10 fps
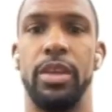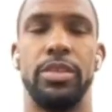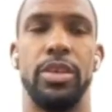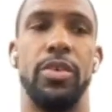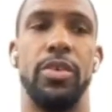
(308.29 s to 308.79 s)

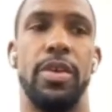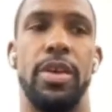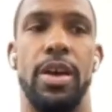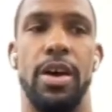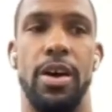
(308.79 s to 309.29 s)
So
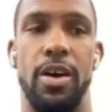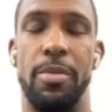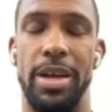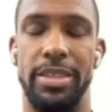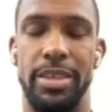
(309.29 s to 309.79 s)

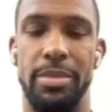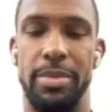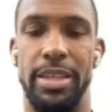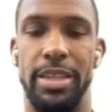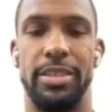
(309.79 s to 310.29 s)
all my
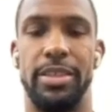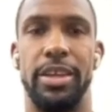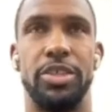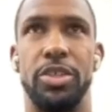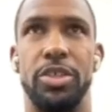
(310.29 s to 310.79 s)
teammates,
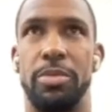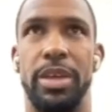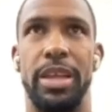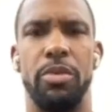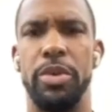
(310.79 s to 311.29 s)
they're showing
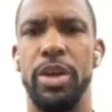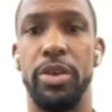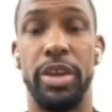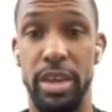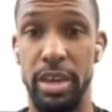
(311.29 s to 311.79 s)
me, like when we
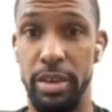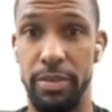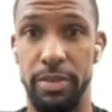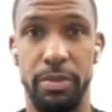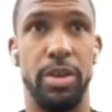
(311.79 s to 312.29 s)
go to
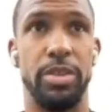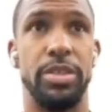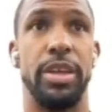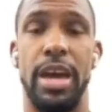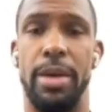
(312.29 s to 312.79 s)
Kyiv, we go
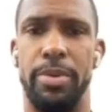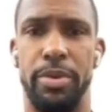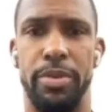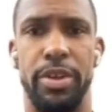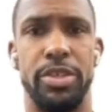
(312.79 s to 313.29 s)
to the
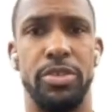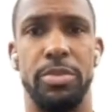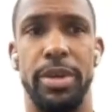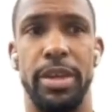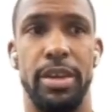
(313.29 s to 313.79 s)
capital, they're
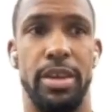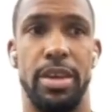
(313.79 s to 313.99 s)
showing me